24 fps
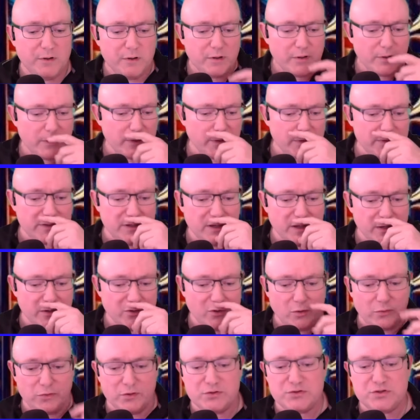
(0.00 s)
Yeah, Don,
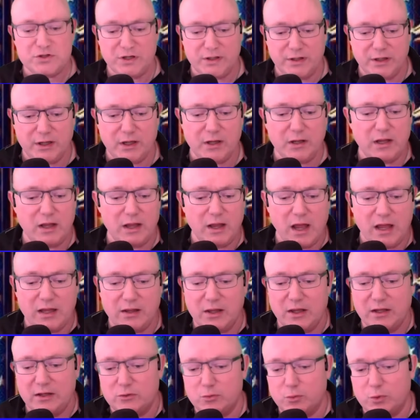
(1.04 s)
all the J. Yeah, I
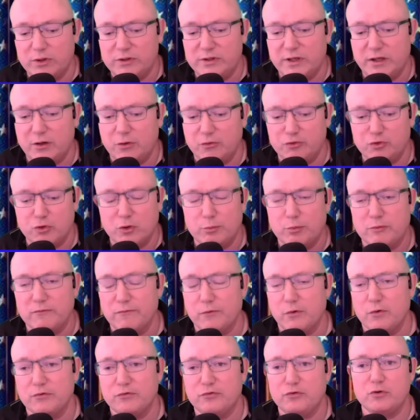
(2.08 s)
like the way Donald Trump
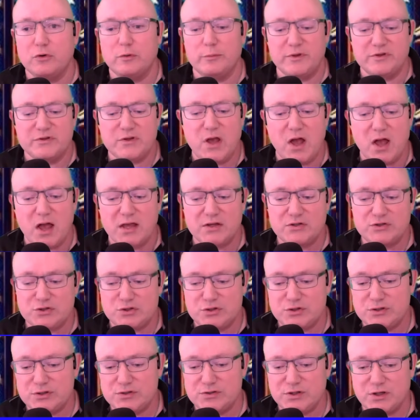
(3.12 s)
refers to them as
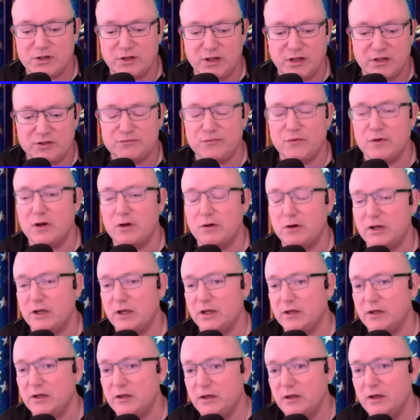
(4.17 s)
hostages. It's
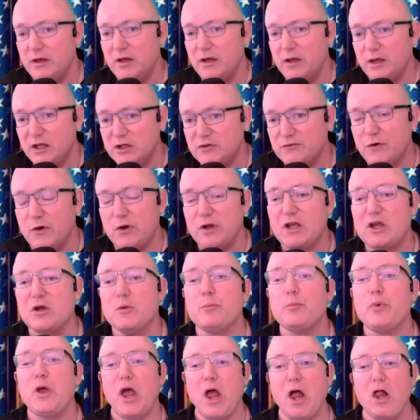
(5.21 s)
very
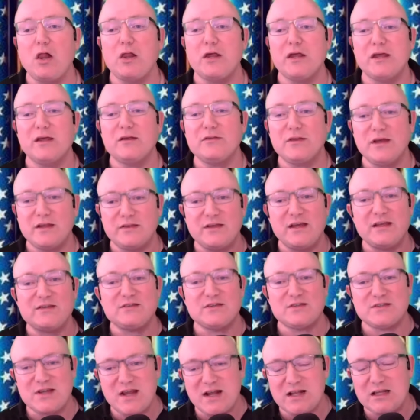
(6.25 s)
compelling that that's
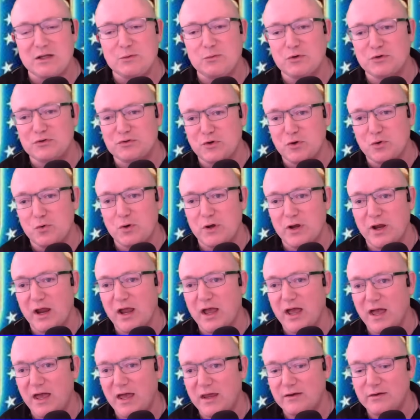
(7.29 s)
exactly what's going
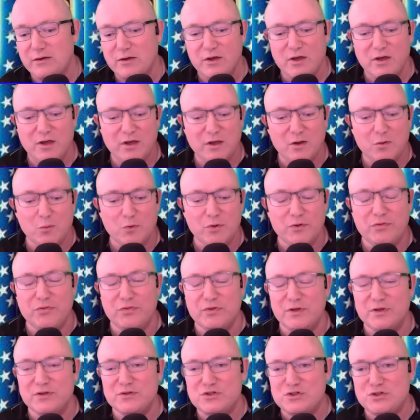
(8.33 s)
on with
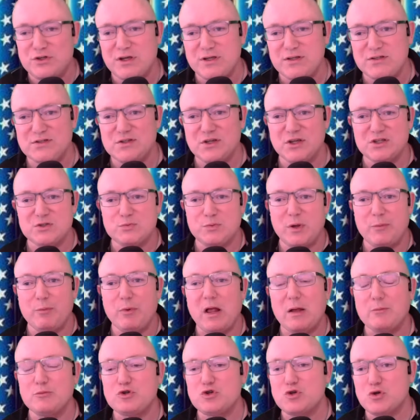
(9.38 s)
these J6 people.
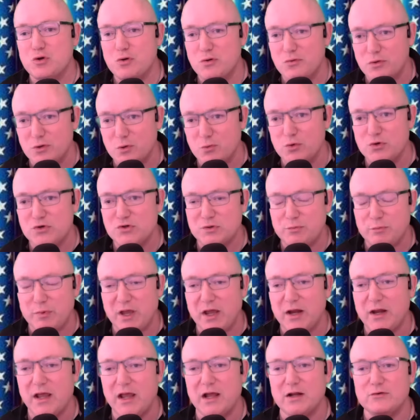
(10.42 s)
I'm sure there were some
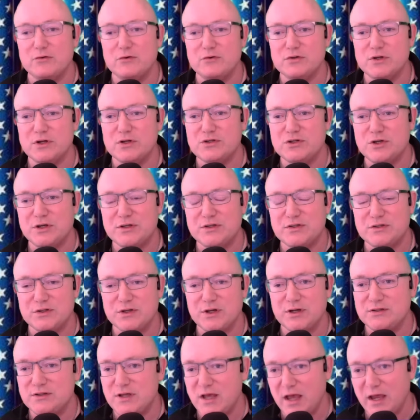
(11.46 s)
bad actors on
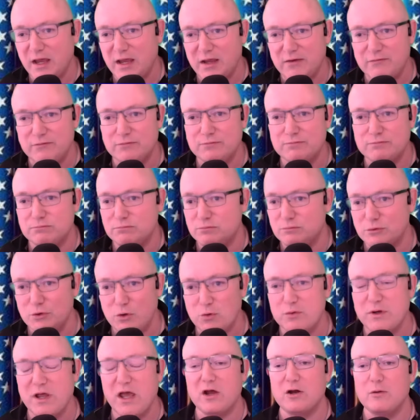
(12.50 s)
J6. I have
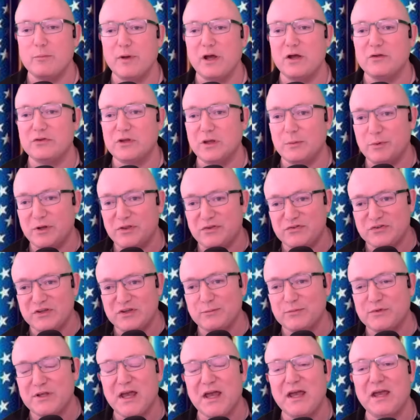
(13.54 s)
no doubt about that. But at the
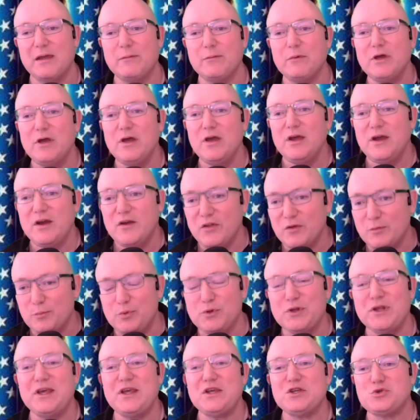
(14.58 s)
same time, the
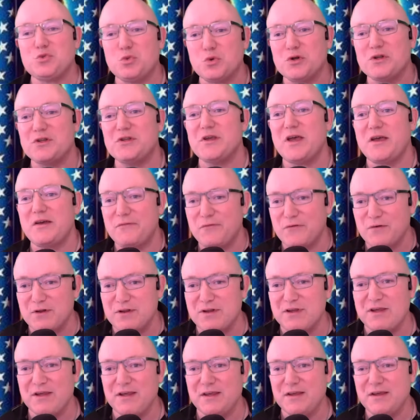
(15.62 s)
police were
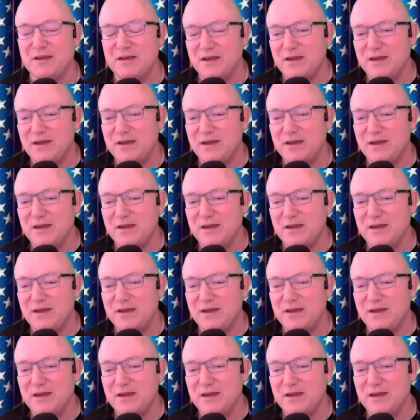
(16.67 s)
definitely